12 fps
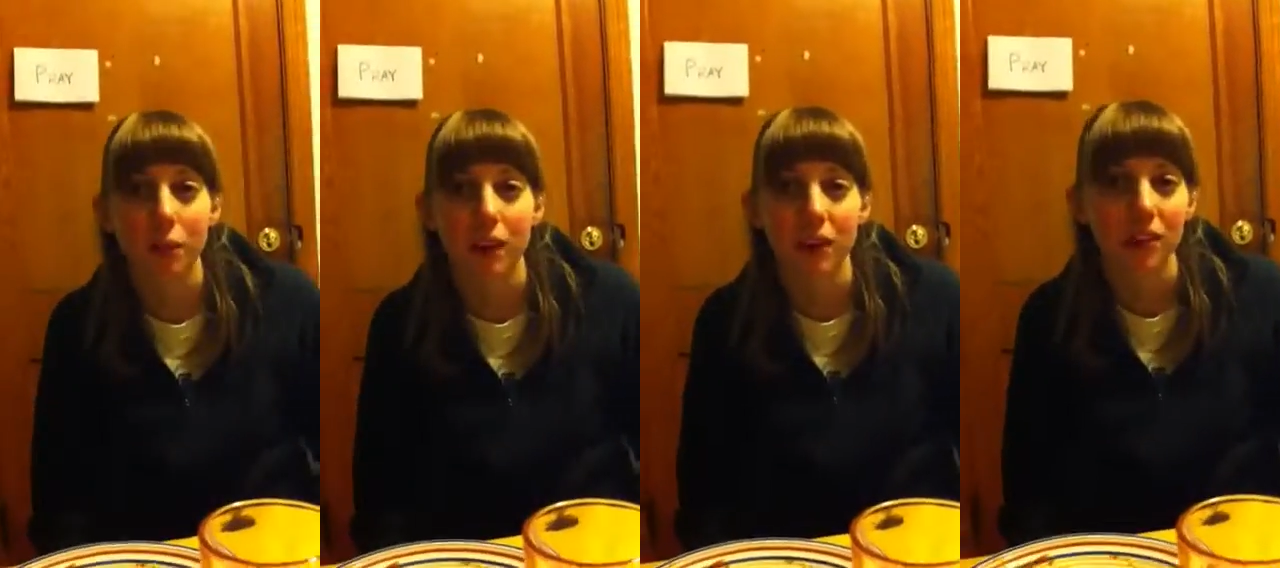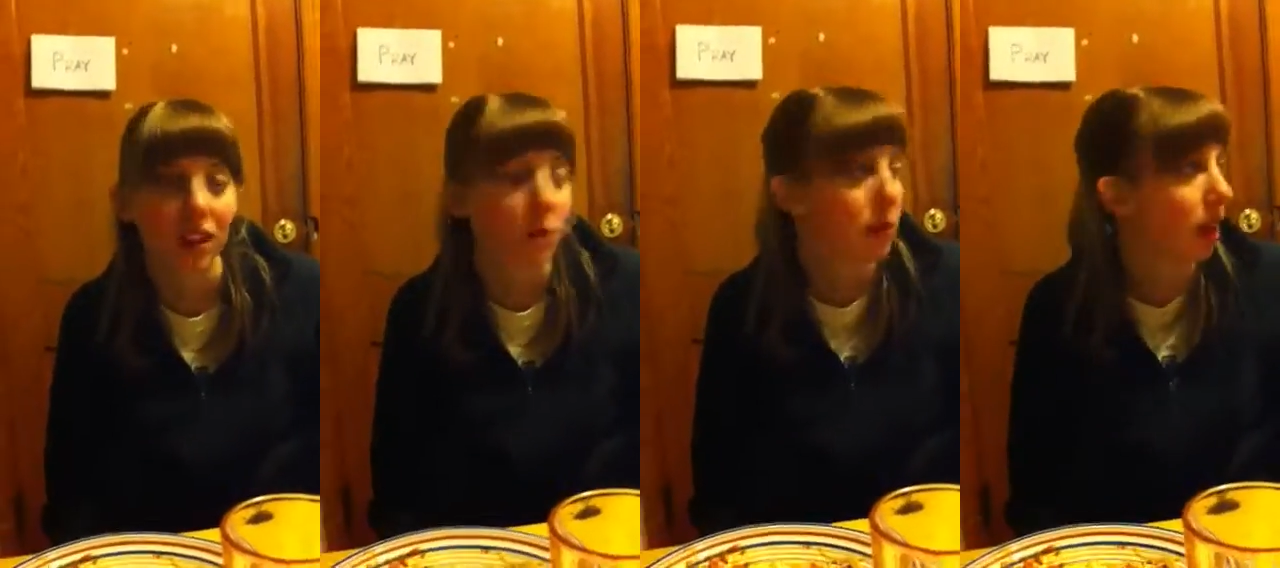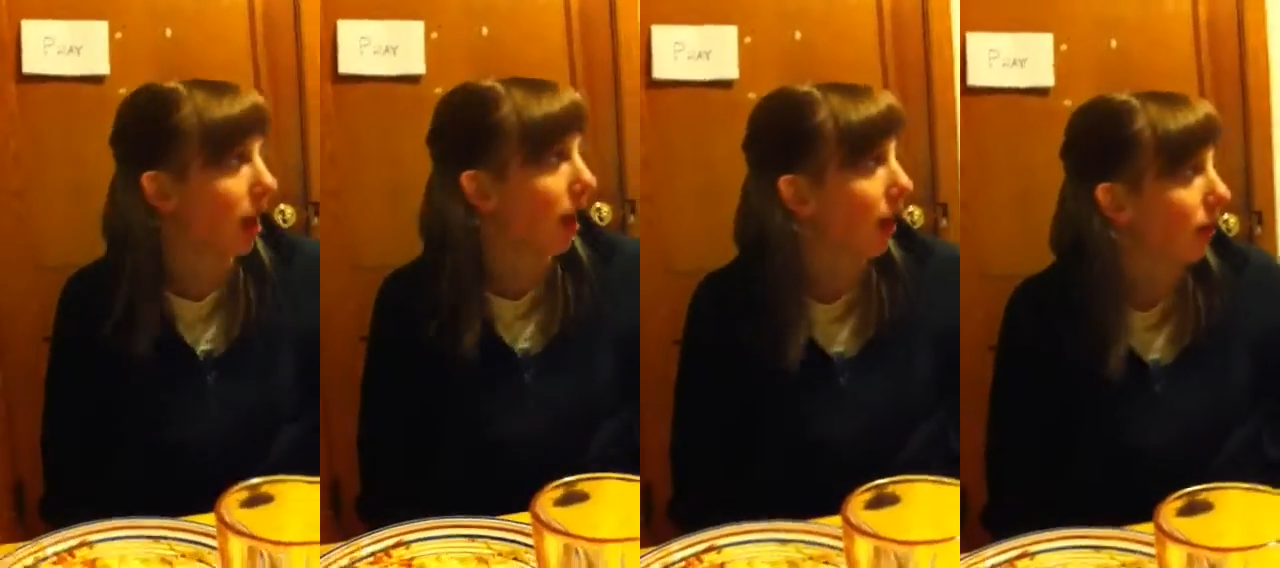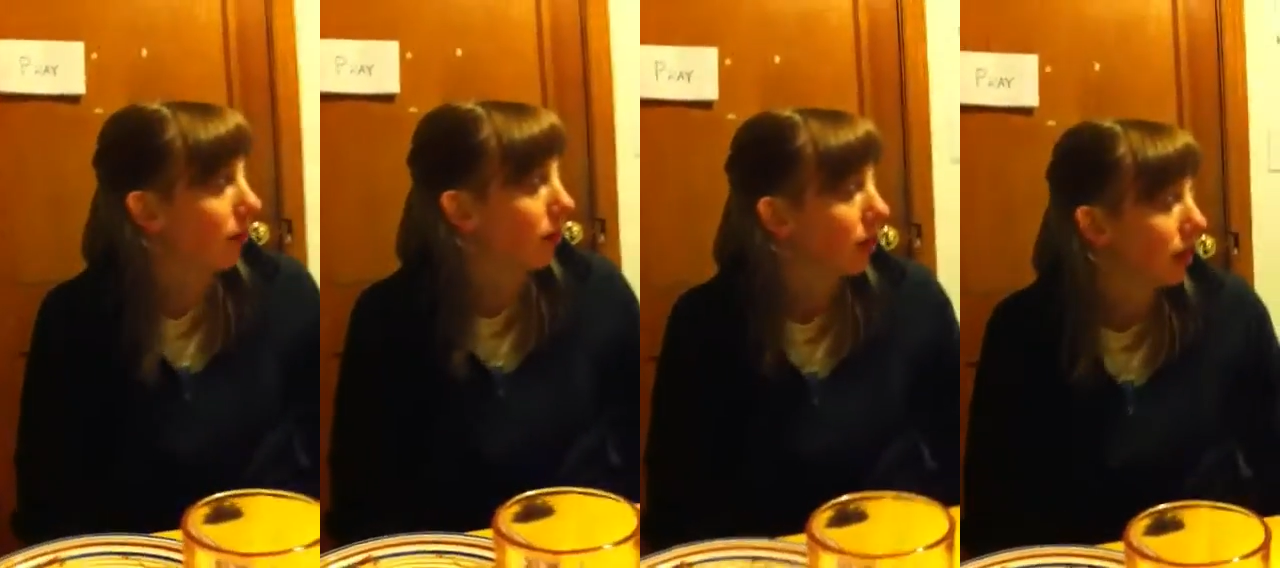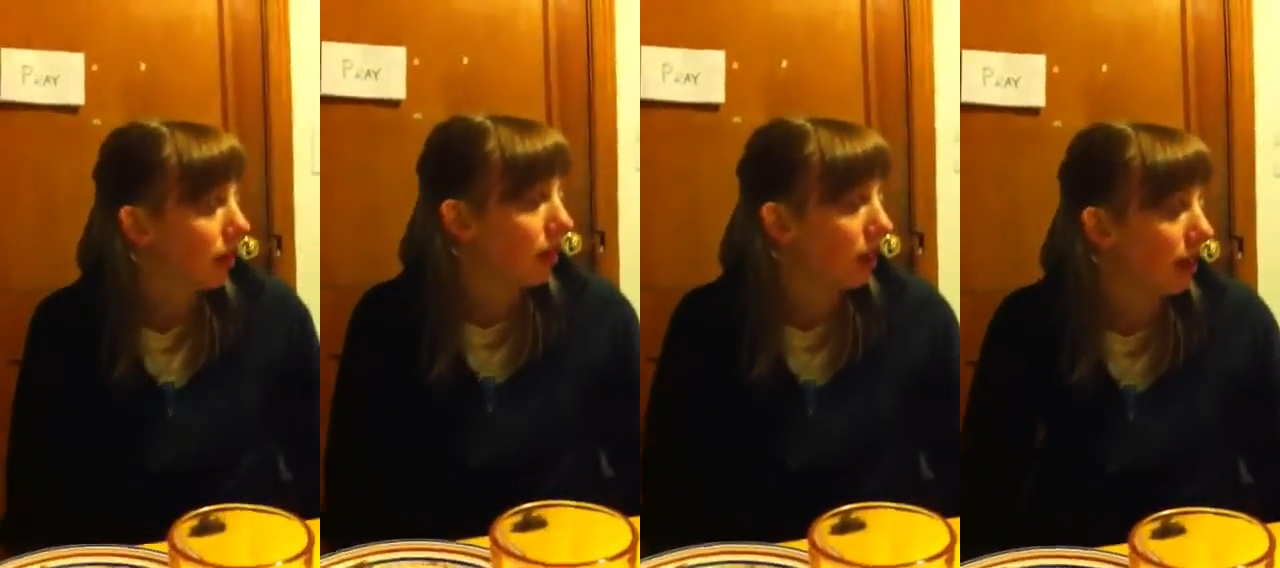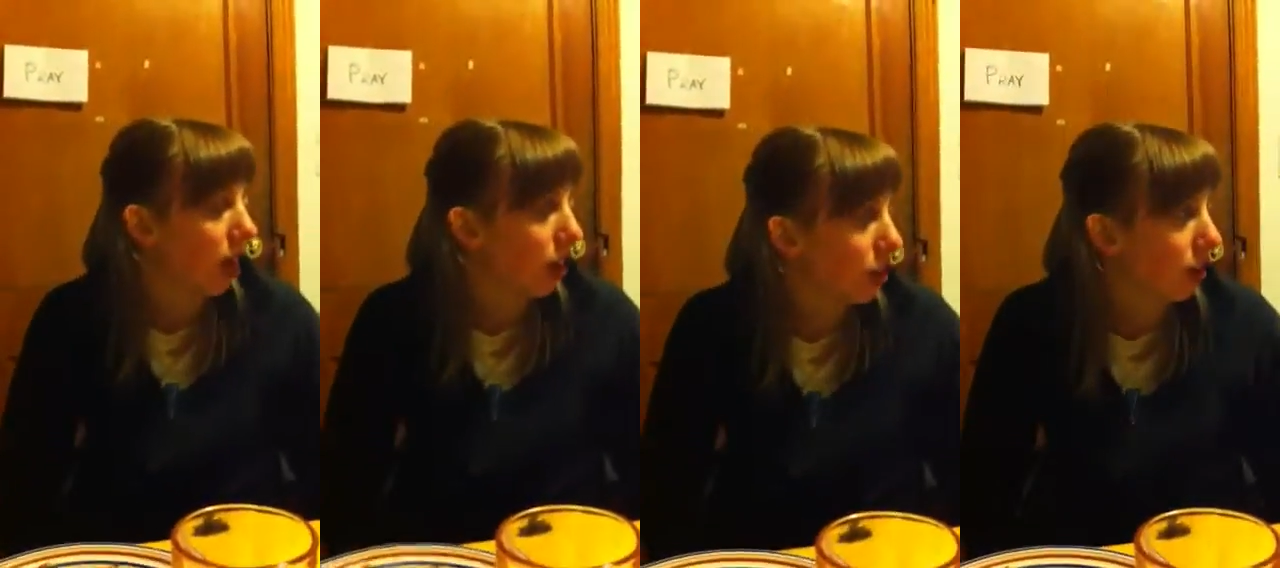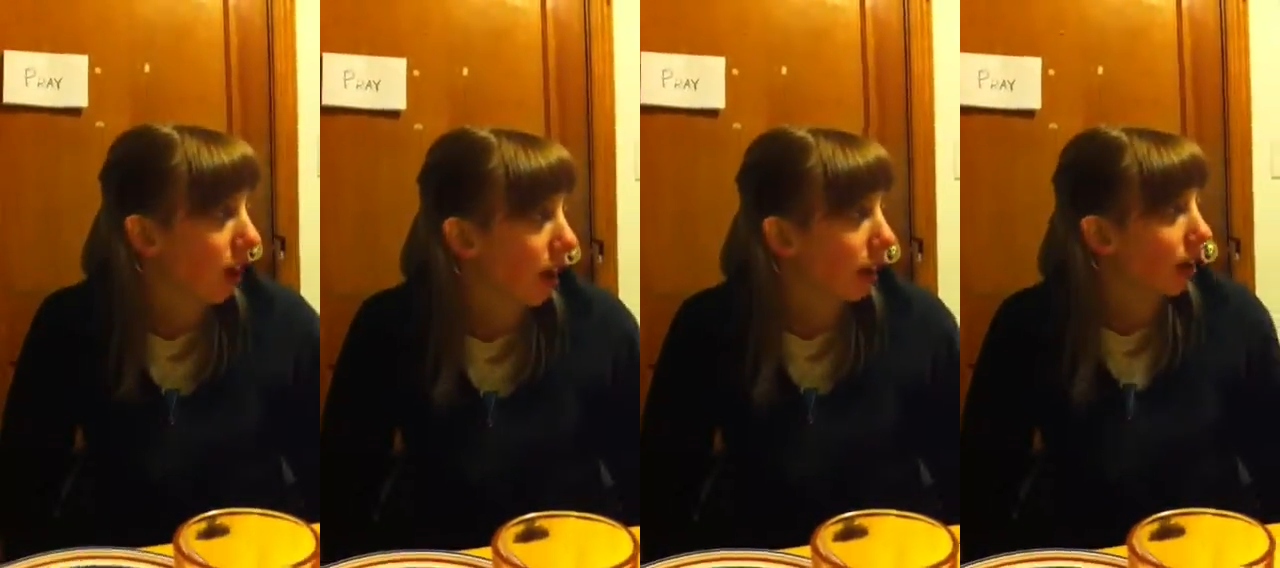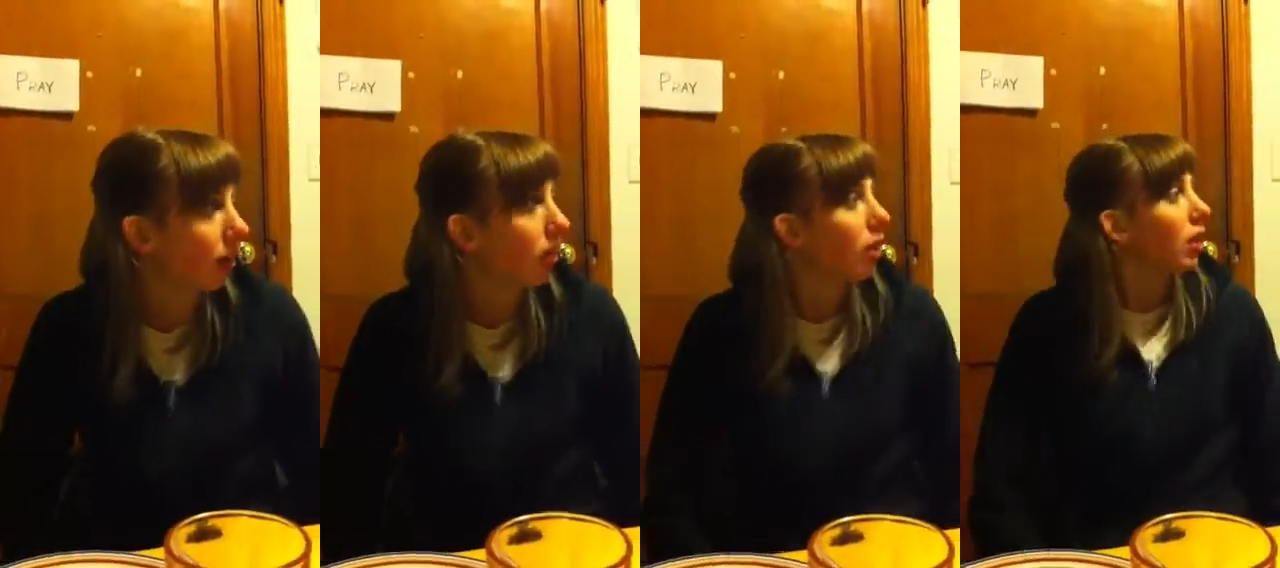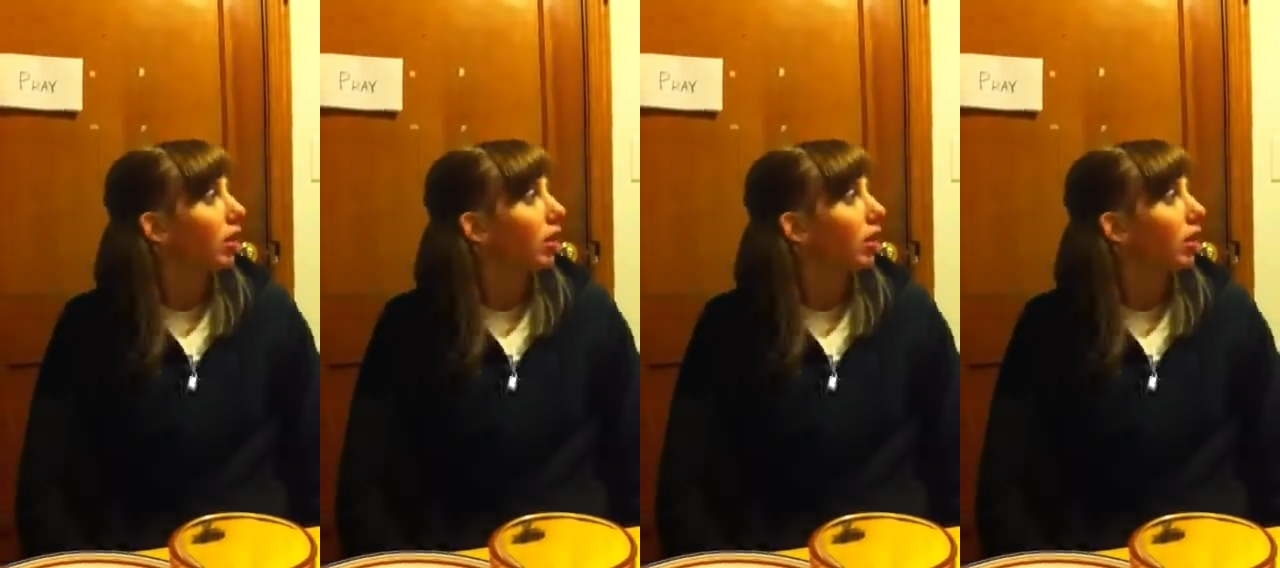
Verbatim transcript: something at the same time. And they all crying.